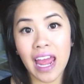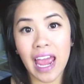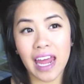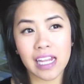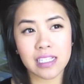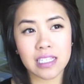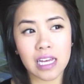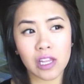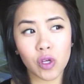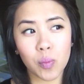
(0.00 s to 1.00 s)
and it's a
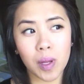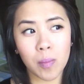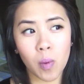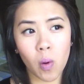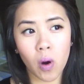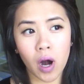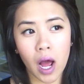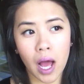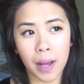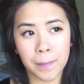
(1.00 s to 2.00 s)
little bit more
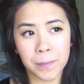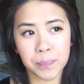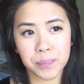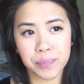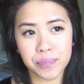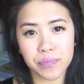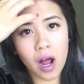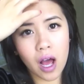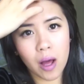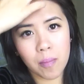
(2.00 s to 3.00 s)
um,
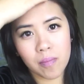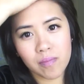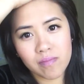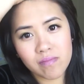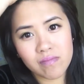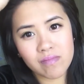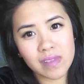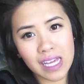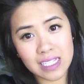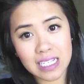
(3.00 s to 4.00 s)
um,
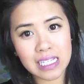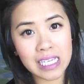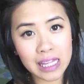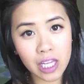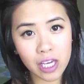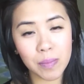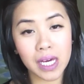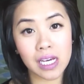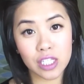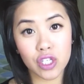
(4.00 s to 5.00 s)
less clean looking
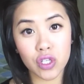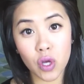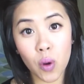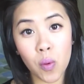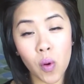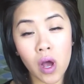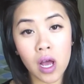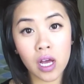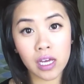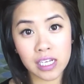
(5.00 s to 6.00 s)
because it's so
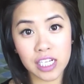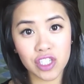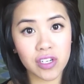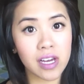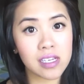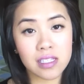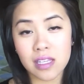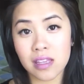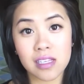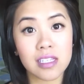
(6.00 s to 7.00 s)
conditionized.
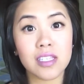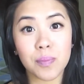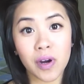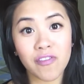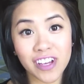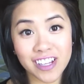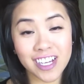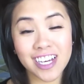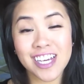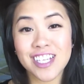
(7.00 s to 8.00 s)
This is a perfect
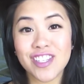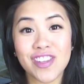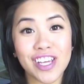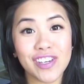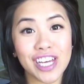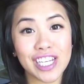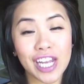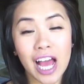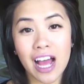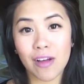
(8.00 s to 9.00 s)
look so that you can
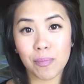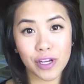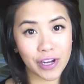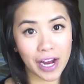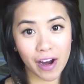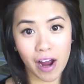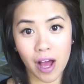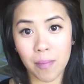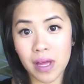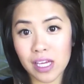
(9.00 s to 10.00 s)
put your hair
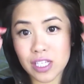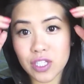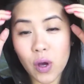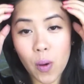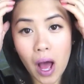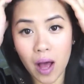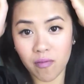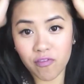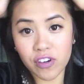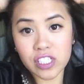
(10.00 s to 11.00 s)
up. So
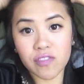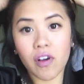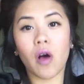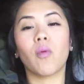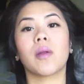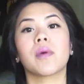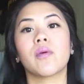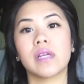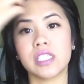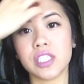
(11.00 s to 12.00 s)
um, first of all, what I'm
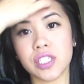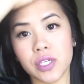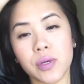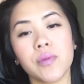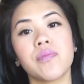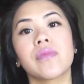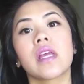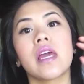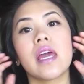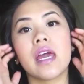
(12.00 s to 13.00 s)
going to do
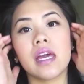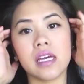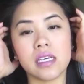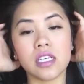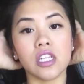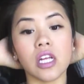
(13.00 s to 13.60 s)
it